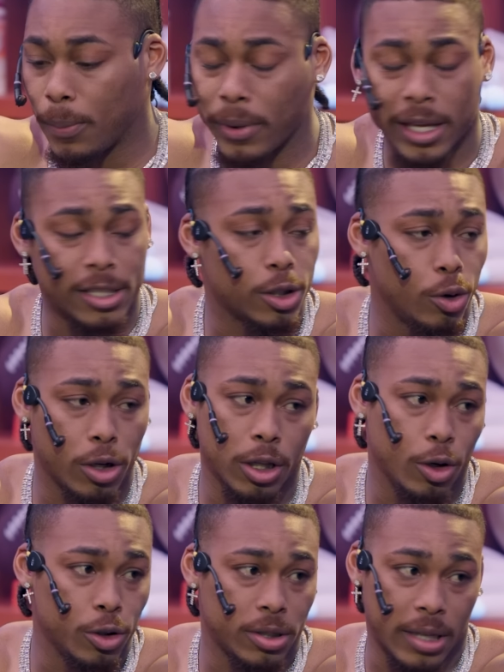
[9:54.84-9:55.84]
me being so
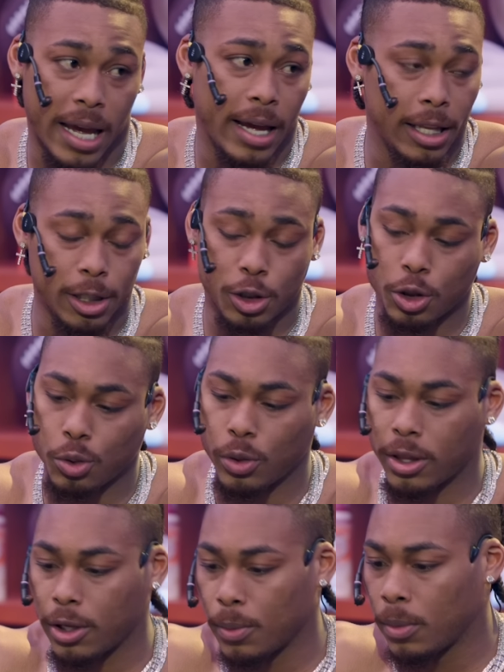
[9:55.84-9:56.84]
close at LSU with